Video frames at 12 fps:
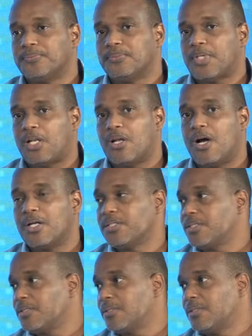a
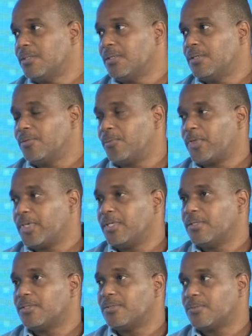launch
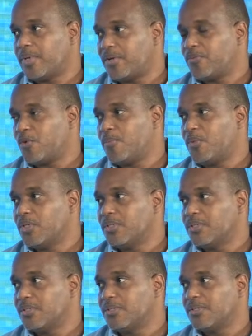within 24
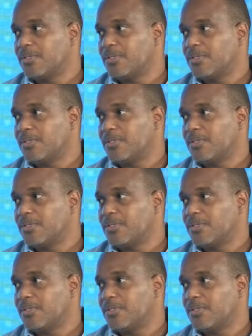months.